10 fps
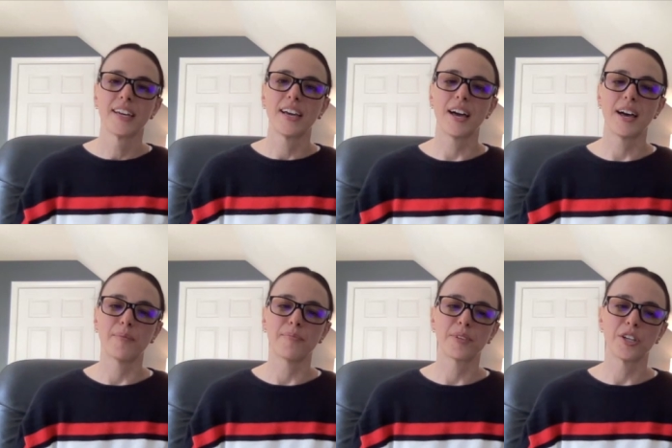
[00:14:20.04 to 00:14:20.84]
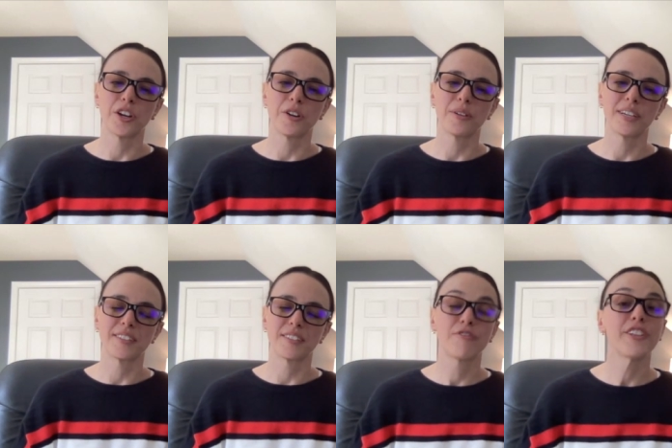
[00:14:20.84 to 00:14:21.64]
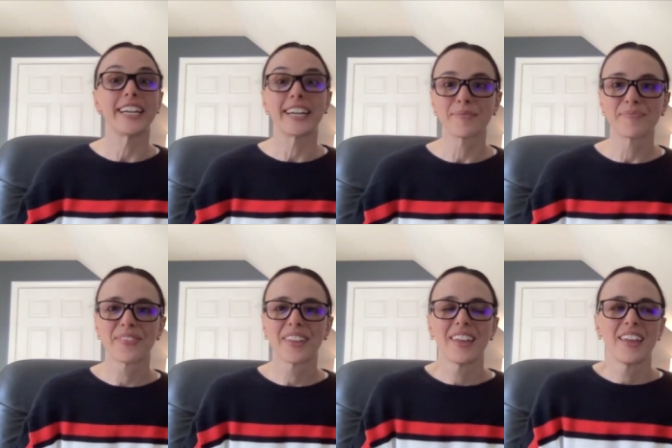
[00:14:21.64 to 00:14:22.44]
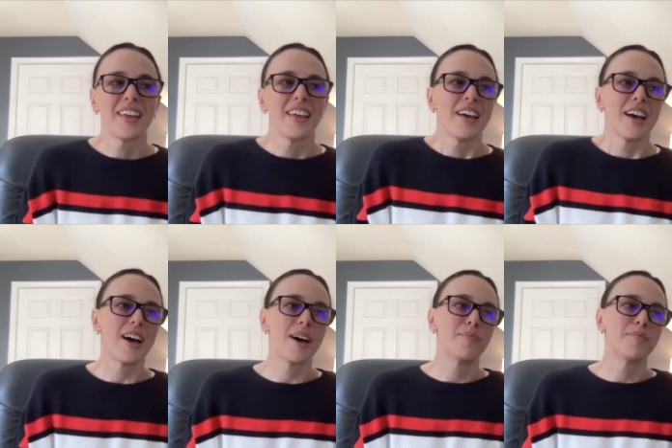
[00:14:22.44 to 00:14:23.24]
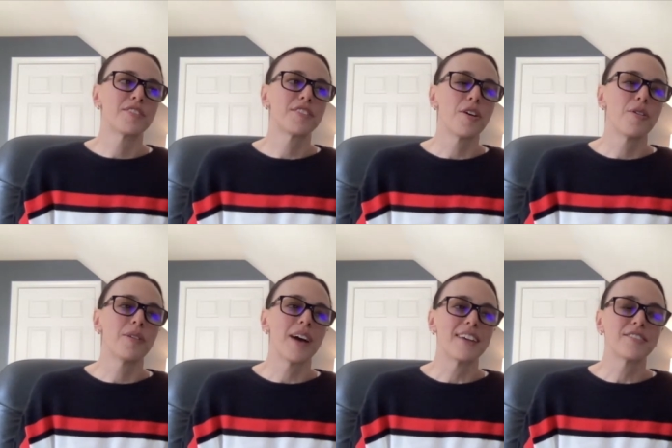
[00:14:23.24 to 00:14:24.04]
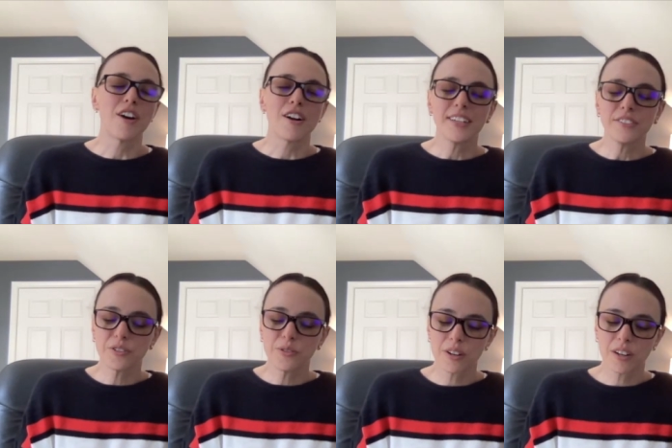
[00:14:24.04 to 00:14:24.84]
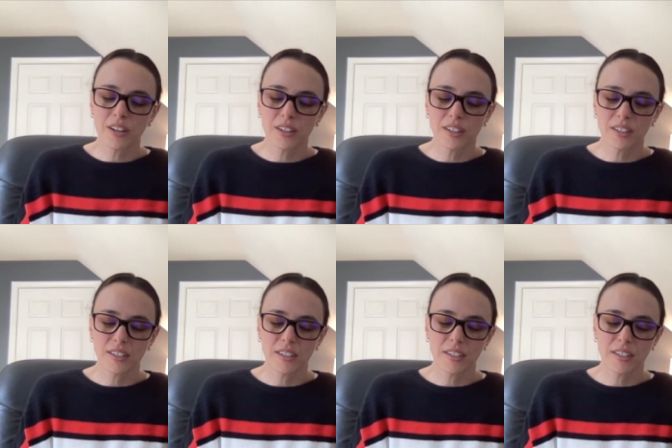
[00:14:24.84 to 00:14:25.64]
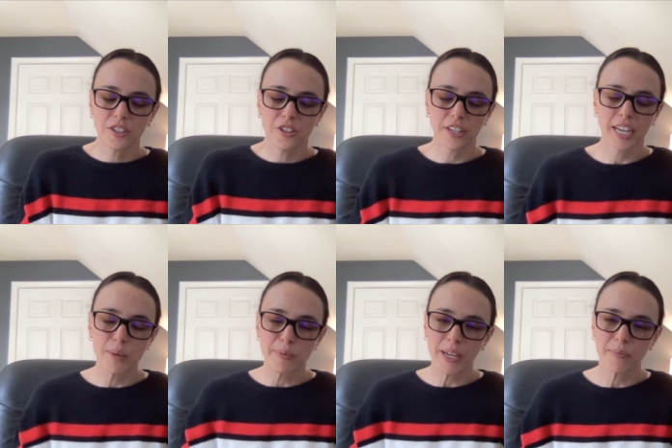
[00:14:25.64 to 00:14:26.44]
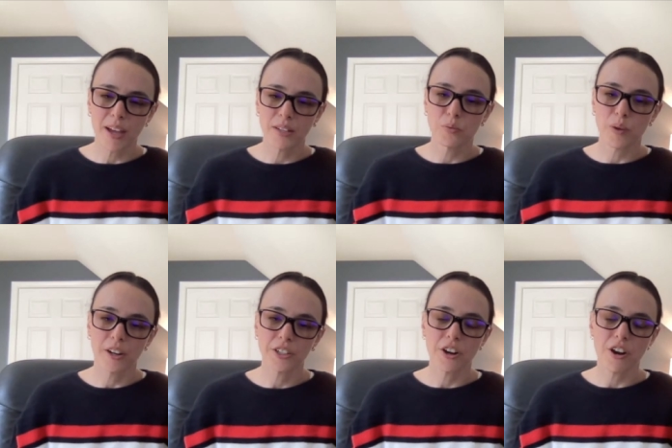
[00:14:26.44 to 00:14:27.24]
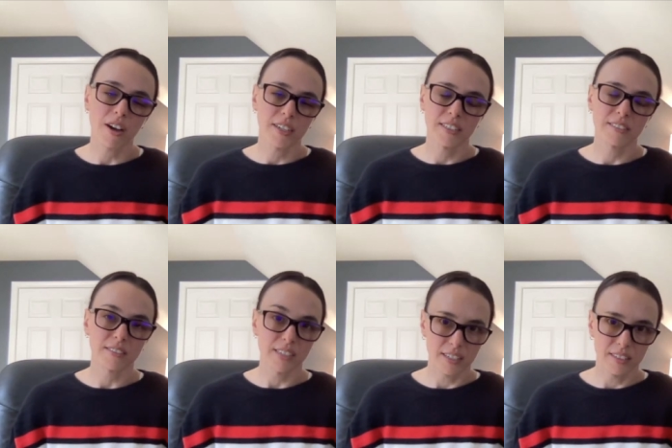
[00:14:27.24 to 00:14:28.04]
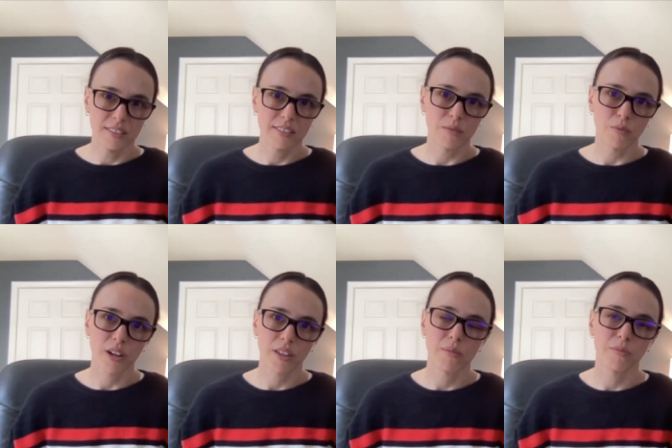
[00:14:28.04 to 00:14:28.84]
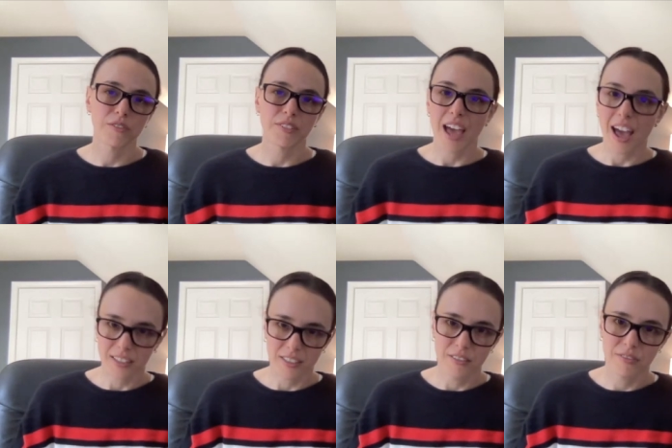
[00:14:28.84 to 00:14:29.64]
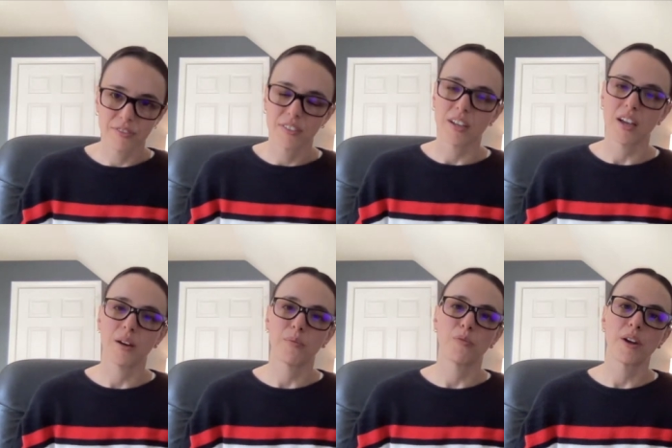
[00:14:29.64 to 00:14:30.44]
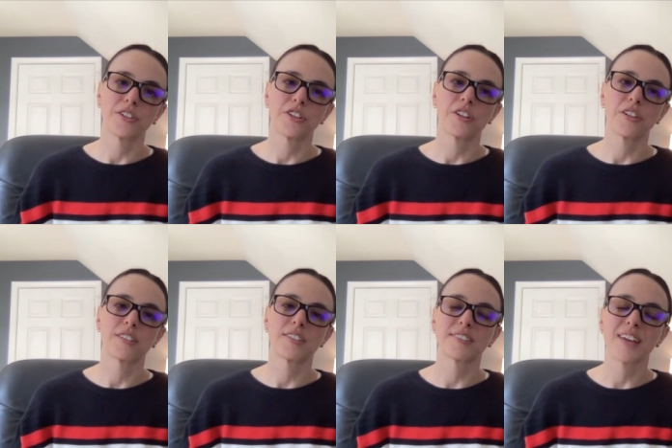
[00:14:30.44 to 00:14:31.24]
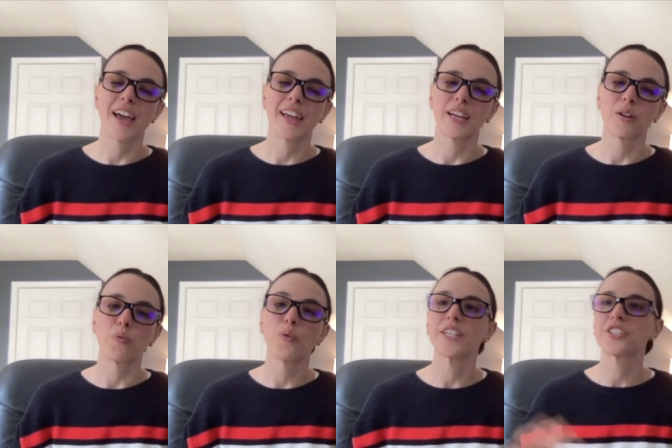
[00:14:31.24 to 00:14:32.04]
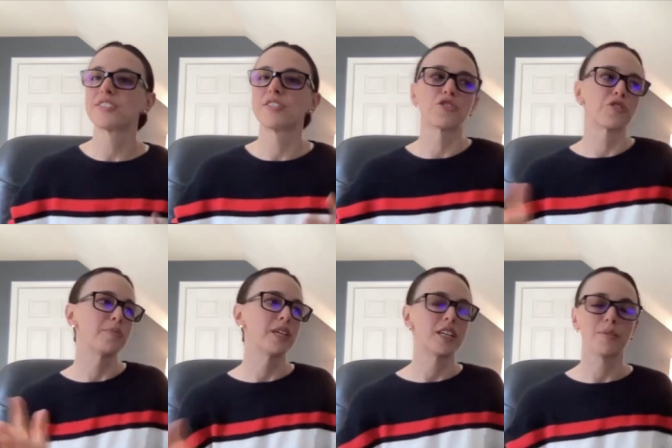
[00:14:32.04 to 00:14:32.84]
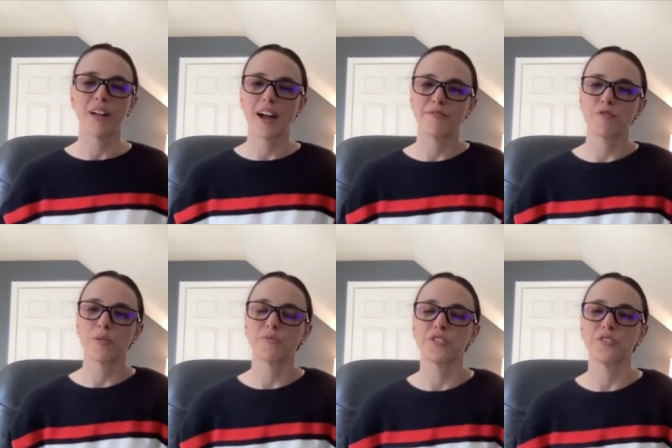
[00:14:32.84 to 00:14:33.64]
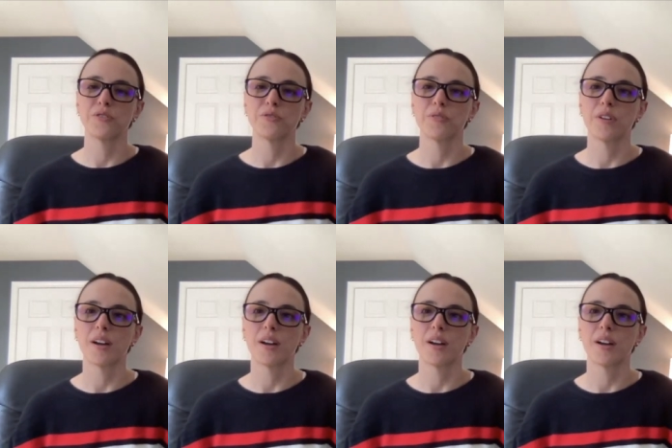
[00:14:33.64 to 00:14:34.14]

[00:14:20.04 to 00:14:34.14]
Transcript: it's fleeting. So as long as you're keeping in mind where your audience is and where they're most active when you're deciding which social media platform to